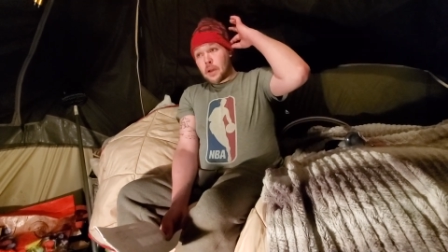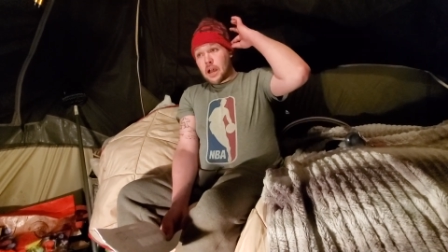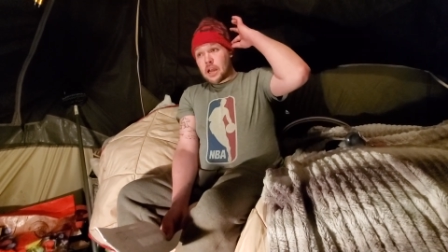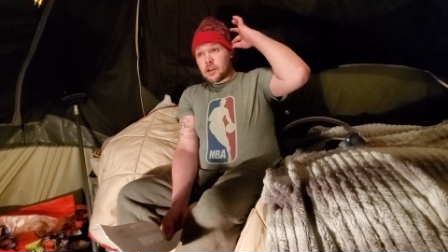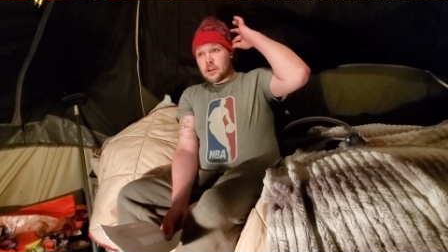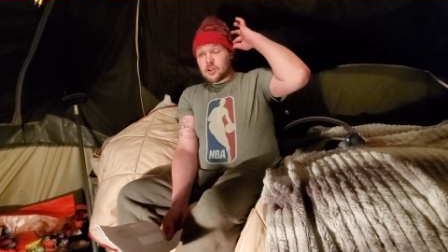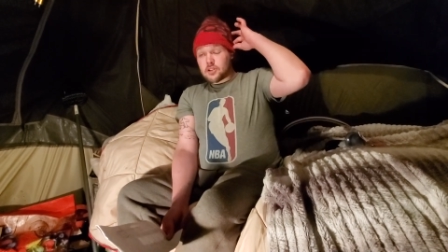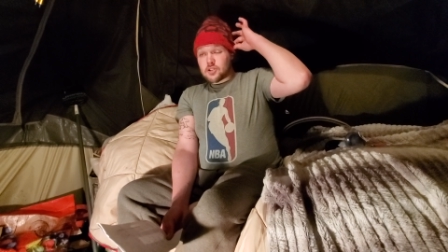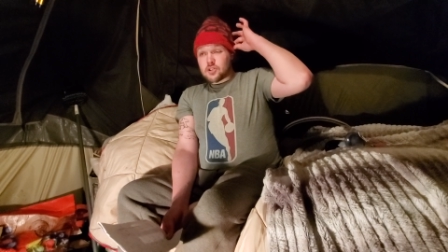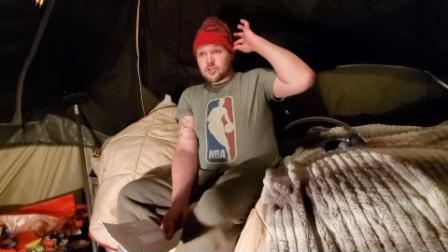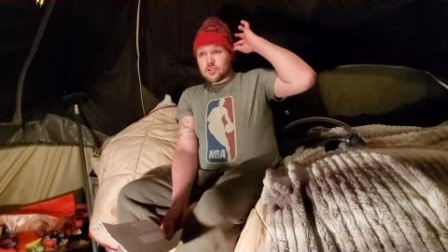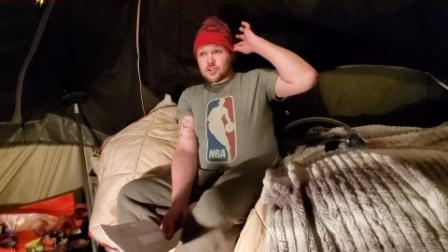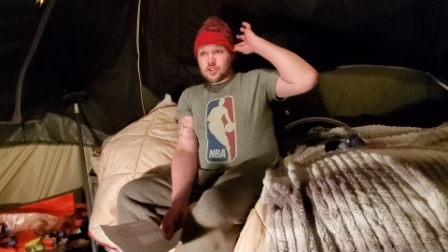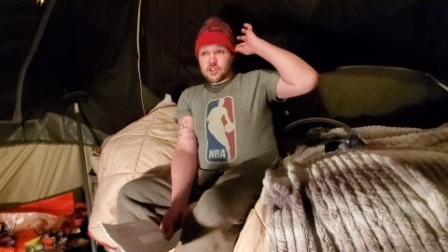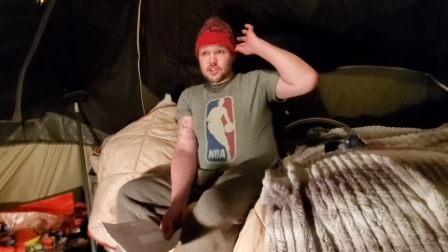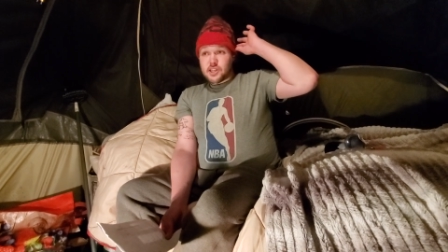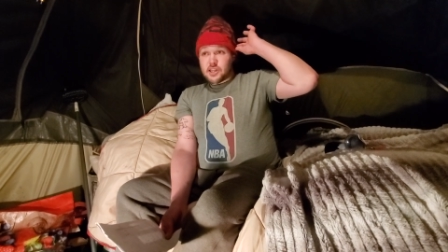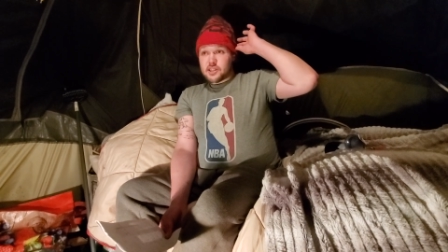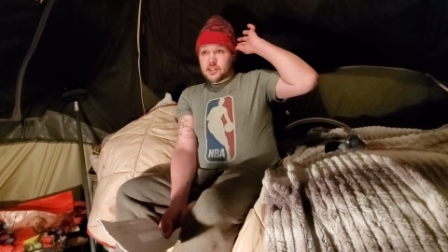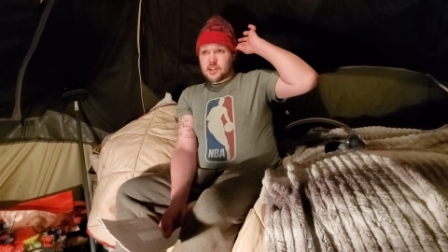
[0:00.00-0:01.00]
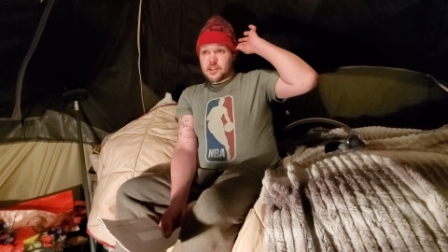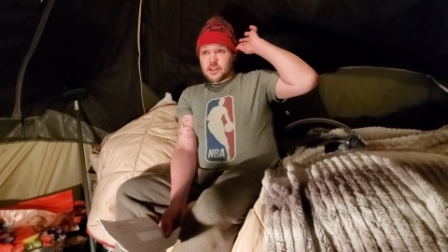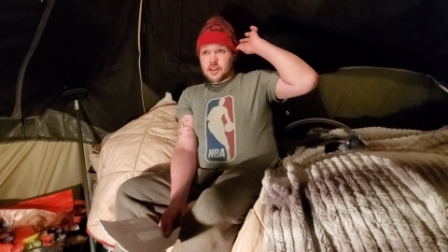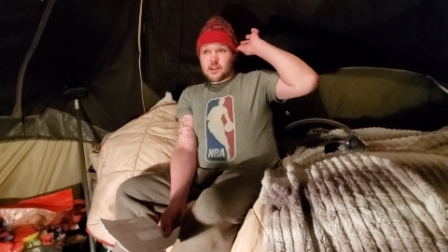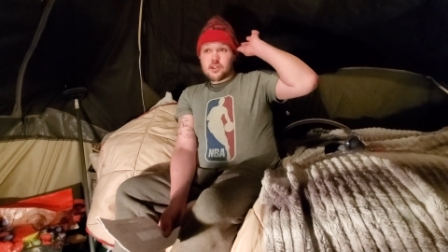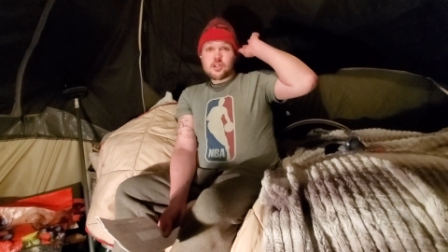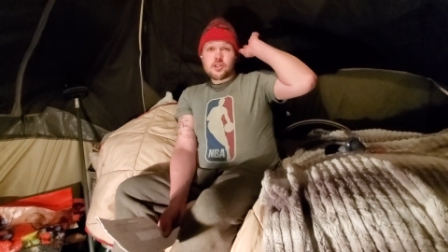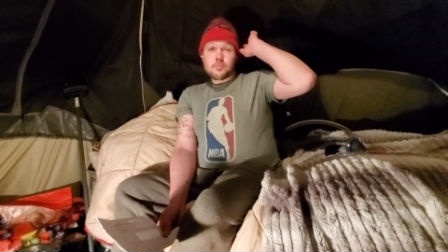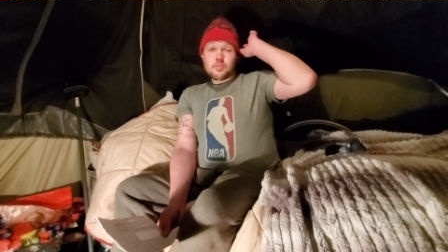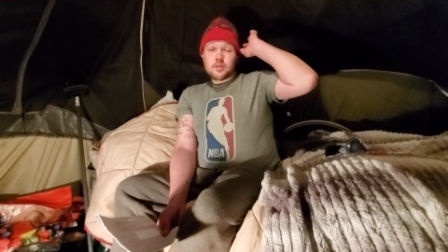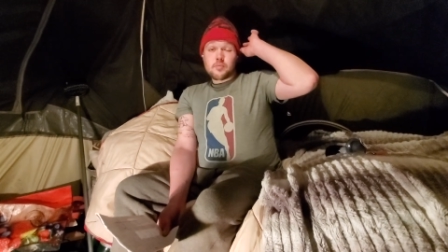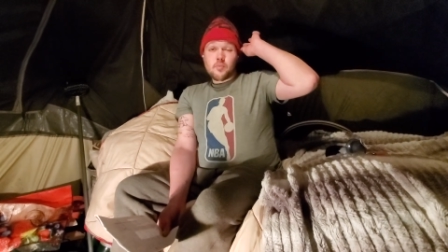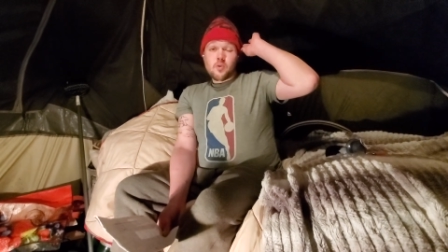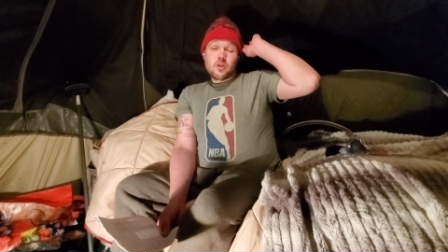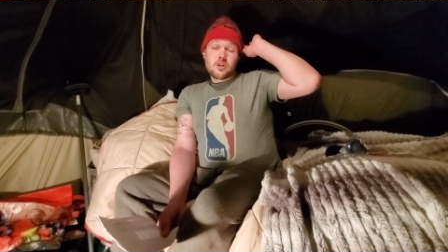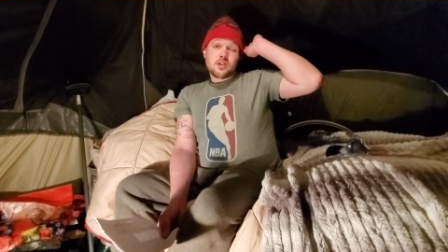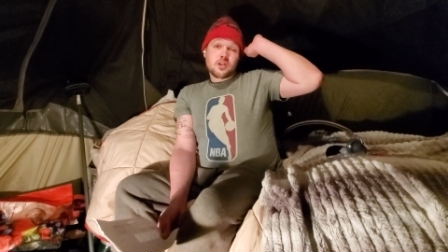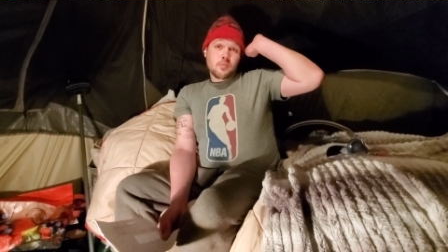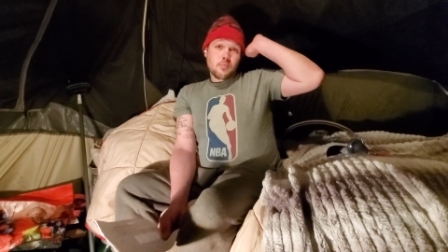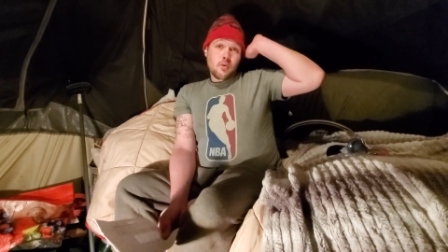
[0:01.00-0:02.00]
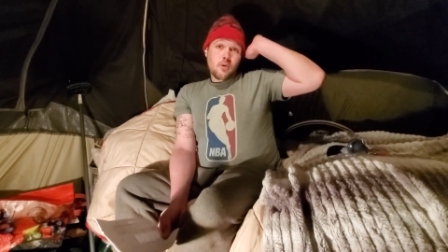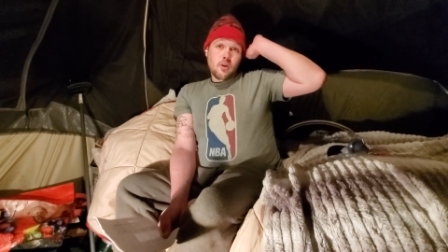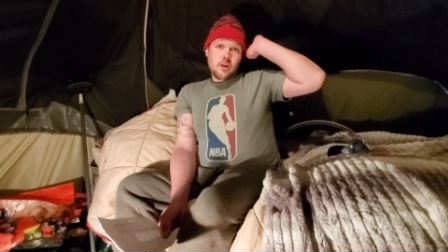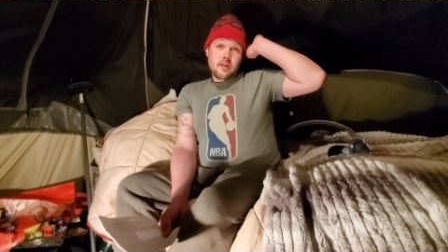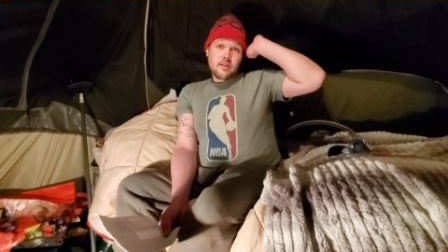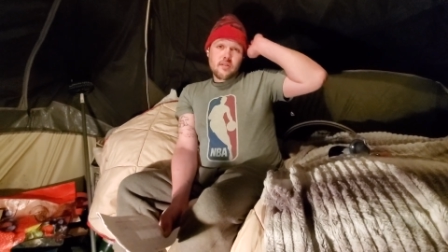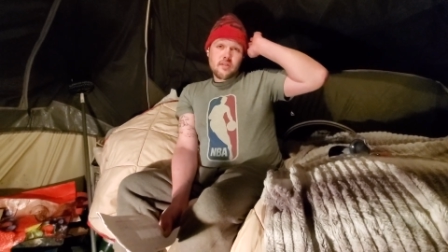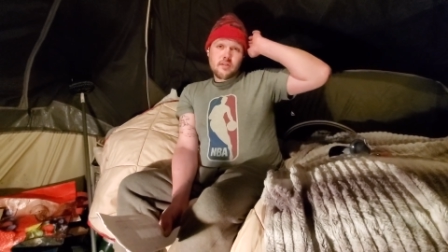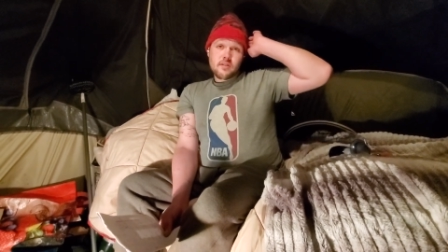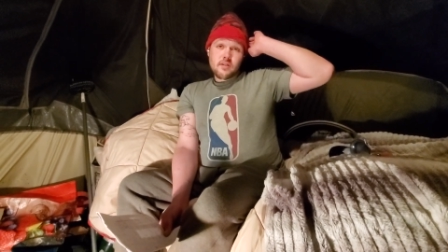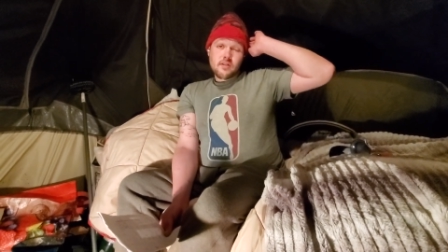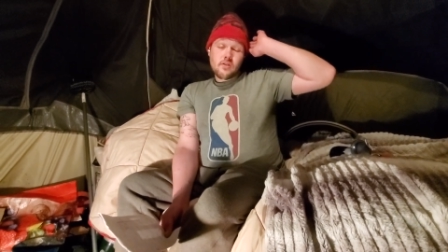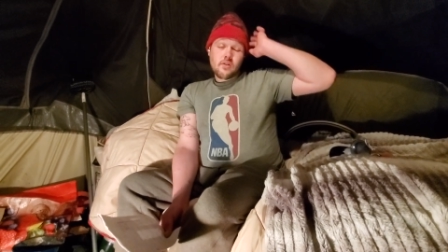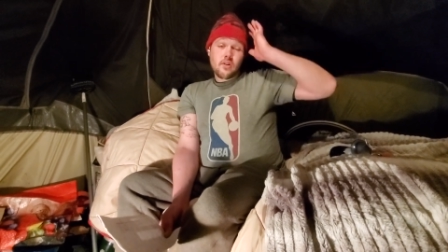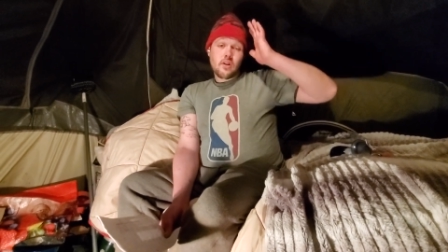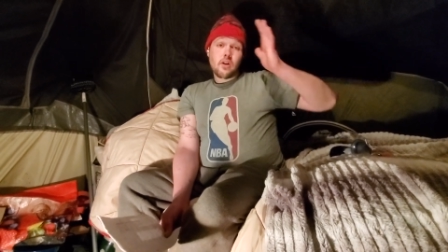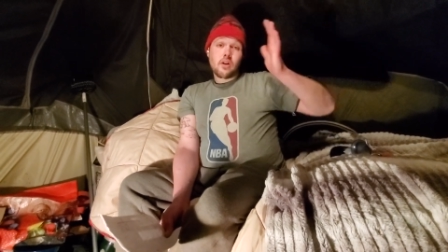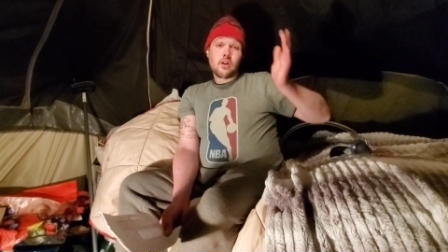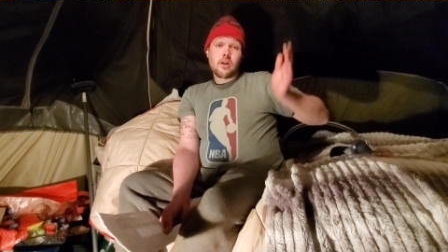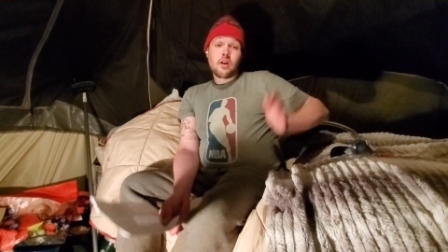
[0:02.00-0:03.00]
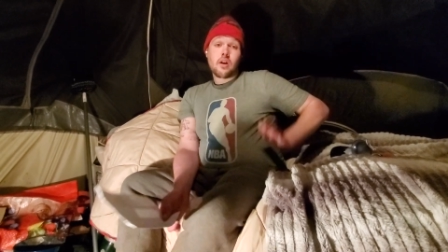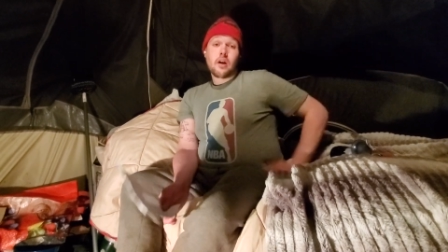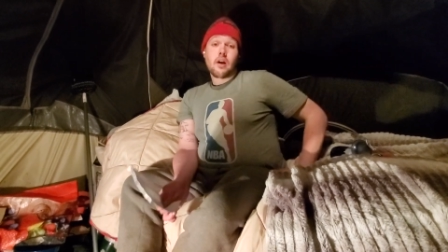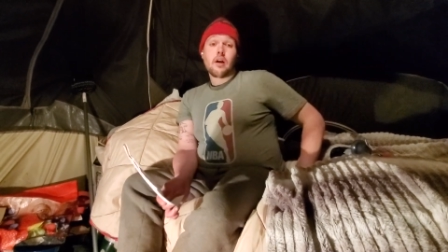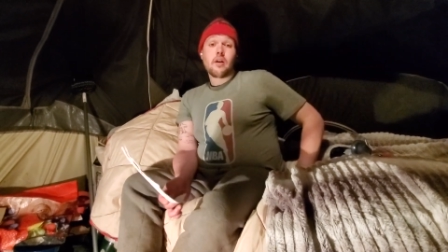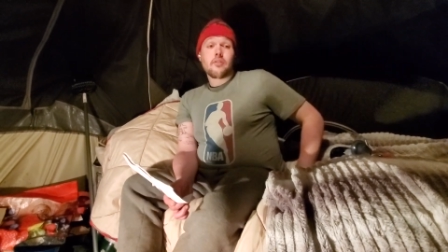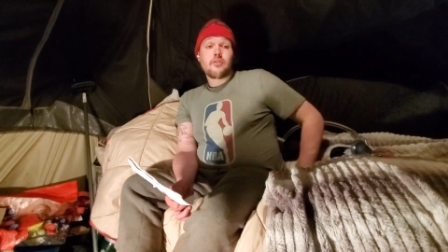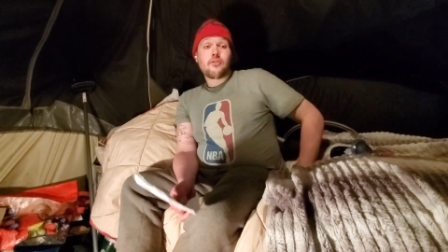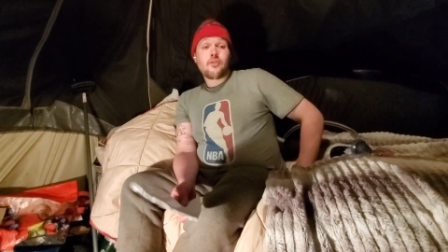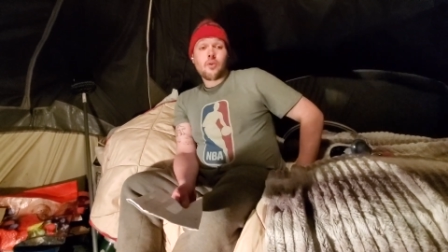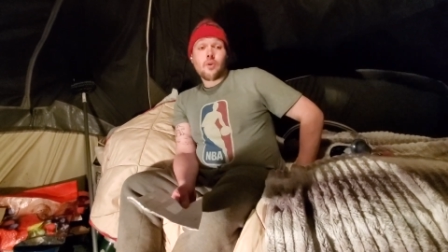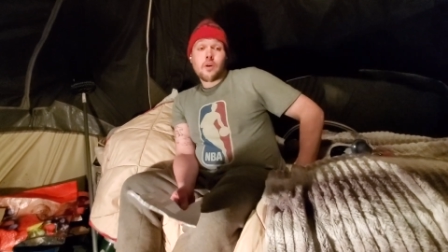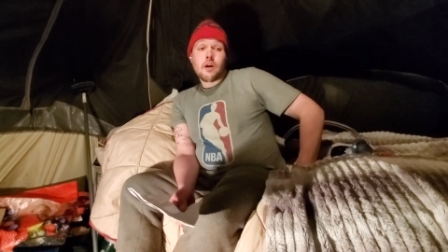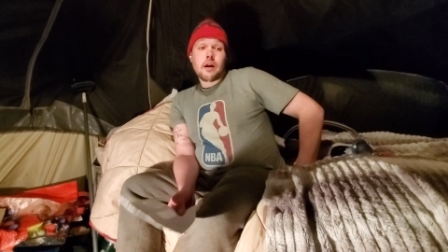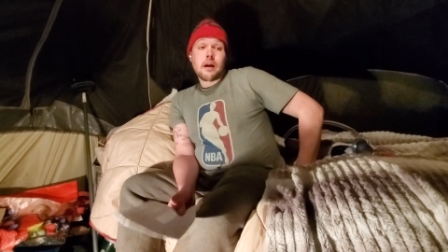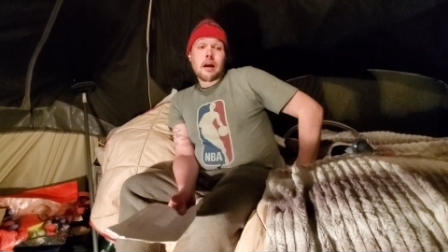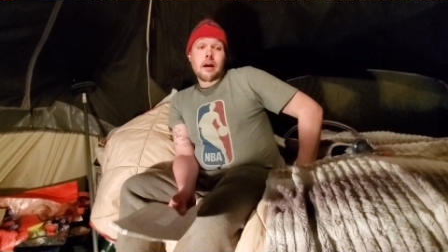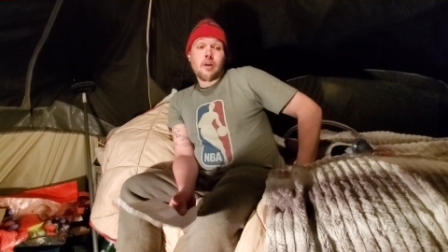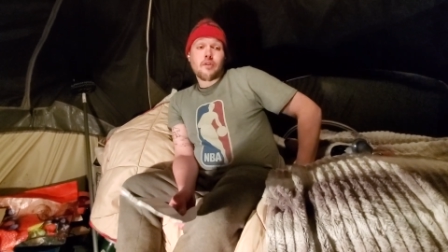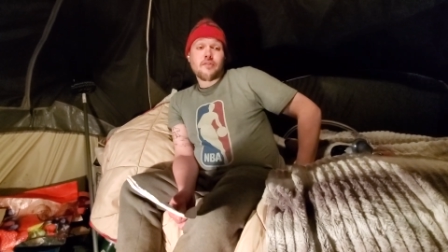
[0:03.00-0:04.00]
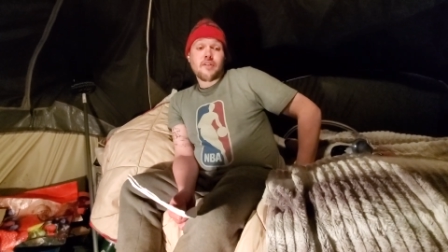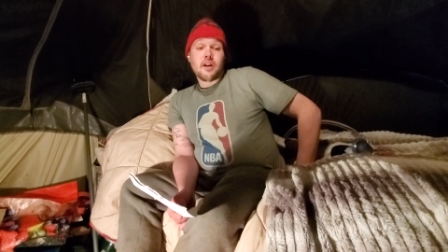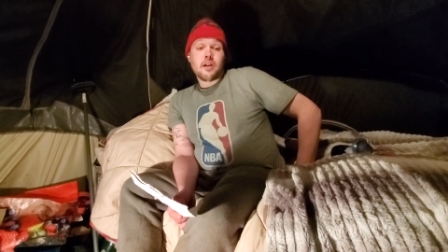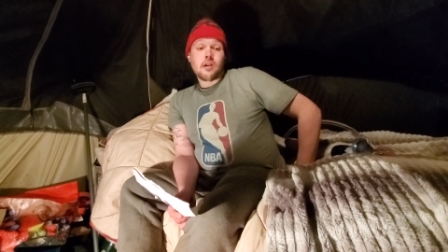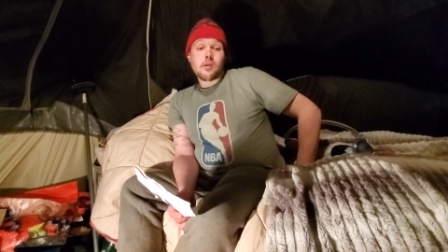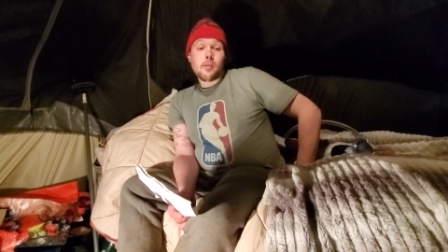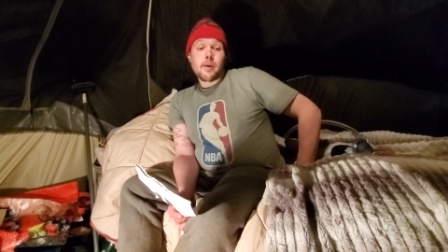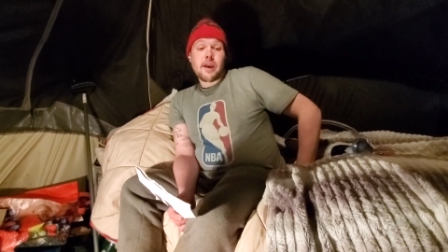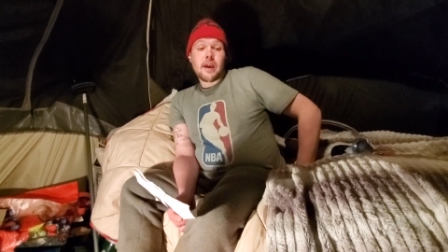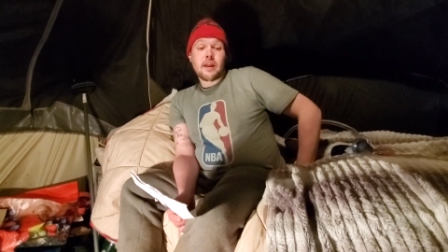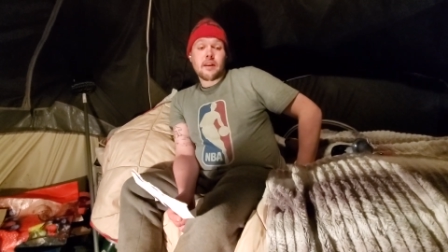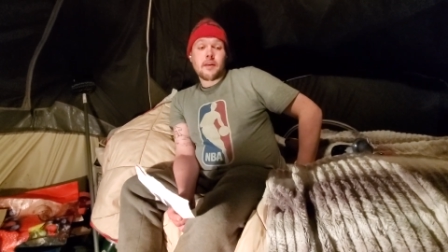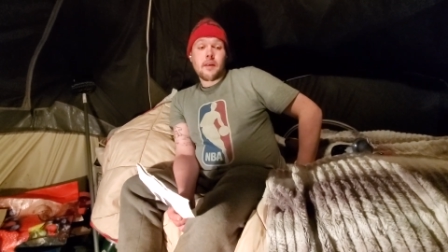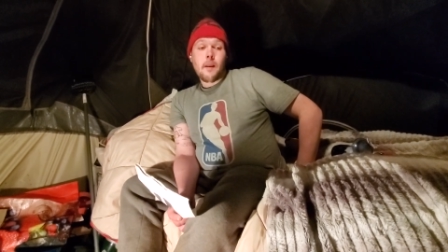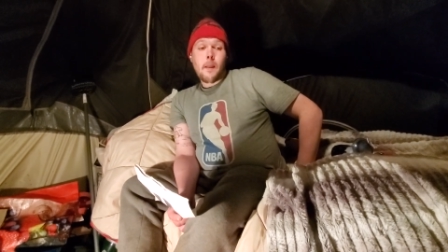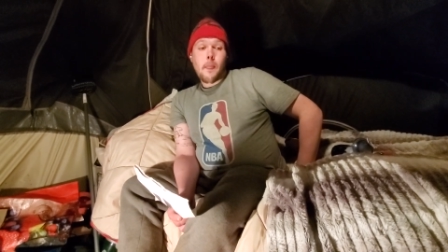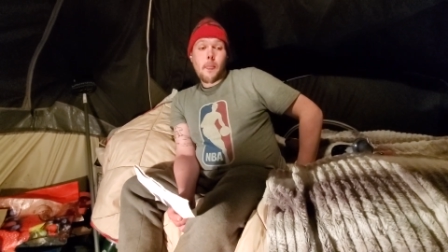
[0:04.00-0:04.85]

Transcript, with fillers: I also just think there should be more support for our fellow man.